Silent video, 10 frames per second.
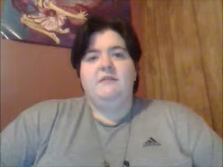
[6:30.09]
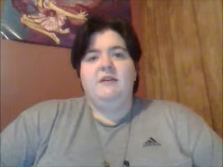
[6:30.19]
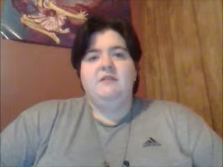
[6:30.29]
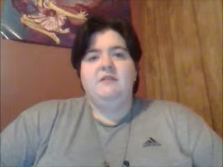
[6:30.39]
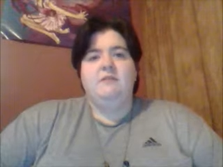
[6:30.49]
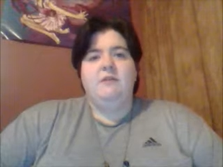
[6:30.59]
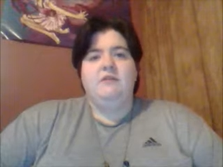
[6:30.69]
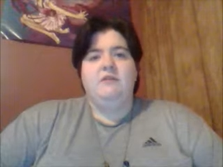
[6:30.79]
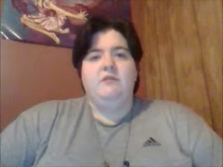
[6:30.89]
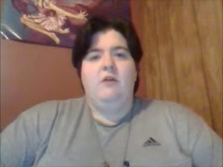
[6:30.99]
things that we
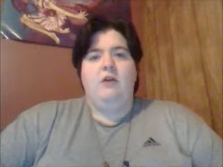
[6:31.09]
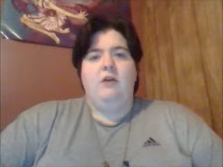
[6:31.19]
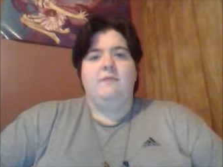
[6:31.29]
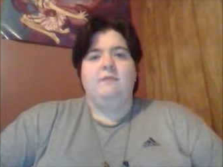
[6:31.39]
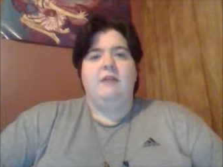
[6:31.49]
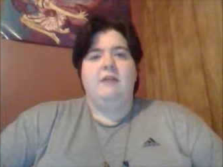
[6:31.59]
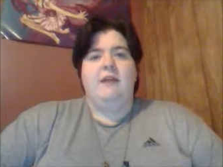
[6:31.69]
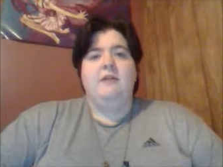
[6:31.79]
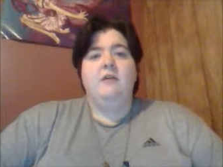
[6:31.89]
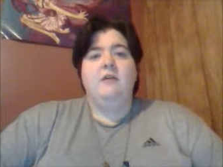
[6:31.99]
do harm the planet?